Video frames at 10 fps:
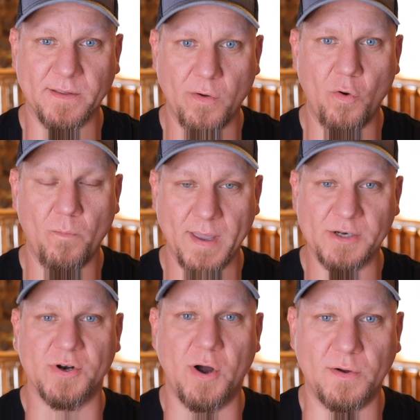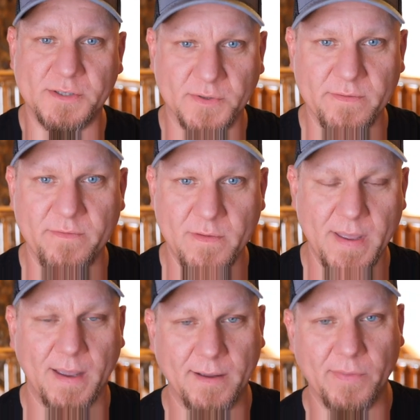to the homepage and also give you
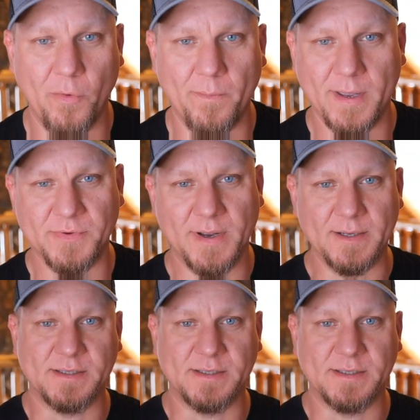feedback on the homepage, right?